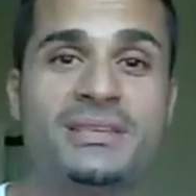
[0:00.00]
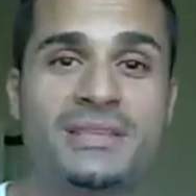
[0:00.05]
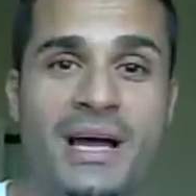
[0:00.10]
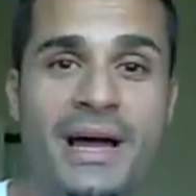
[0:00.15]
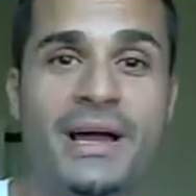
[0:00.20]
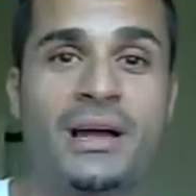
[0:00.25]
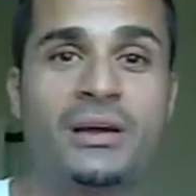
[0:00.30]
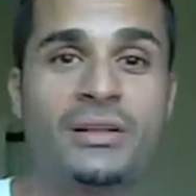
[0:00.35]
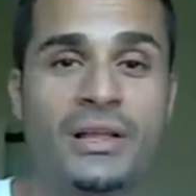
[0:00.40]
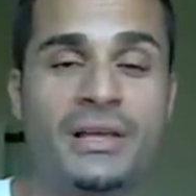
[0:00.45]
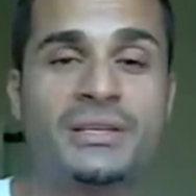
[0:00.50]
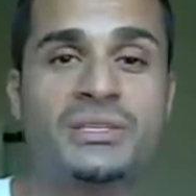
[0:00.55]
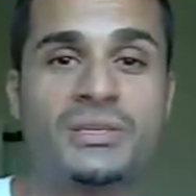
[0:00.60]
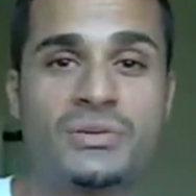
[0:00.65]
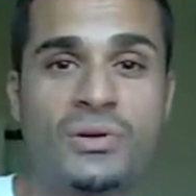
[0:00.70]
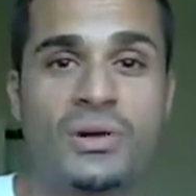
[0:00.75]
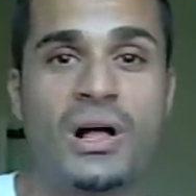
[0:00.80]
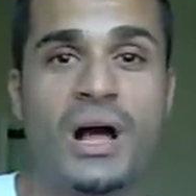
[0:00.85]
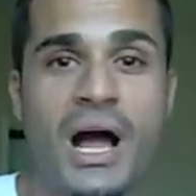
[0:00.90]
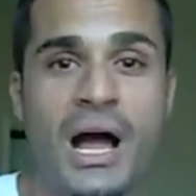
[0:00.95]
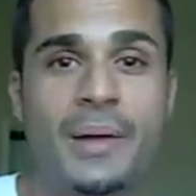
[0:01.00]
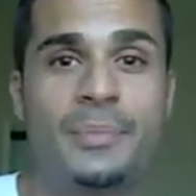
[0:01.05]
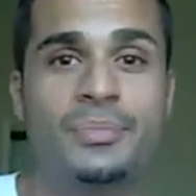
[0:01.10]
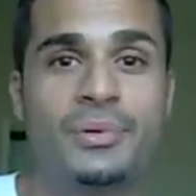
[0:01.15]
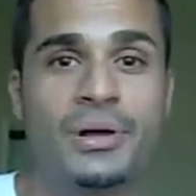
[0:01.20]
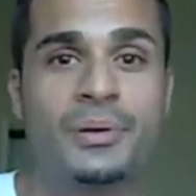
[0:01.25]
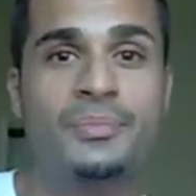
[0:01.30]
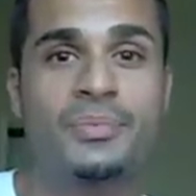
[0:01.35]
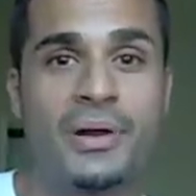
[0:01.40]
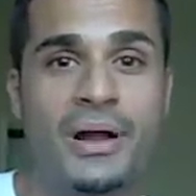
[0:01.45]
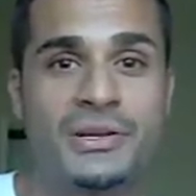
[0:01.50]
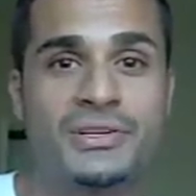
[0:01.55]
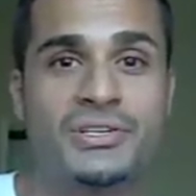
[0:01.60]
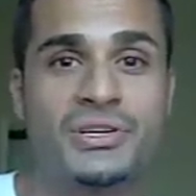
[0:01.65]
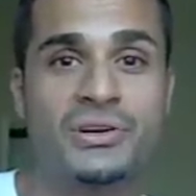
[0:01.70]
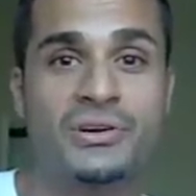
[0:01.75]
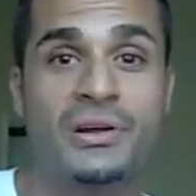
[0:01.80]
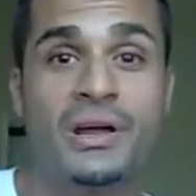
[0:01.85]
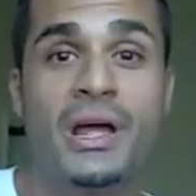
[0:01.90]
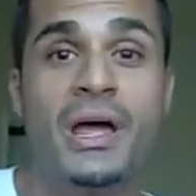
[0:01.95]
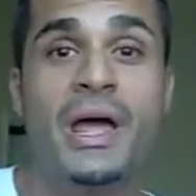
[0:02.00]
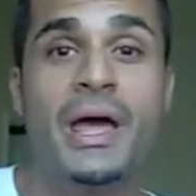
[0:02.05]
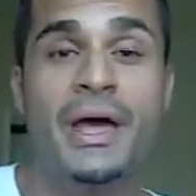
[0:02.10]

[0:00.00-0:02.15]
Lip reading: high cholesterol, high blood pressure,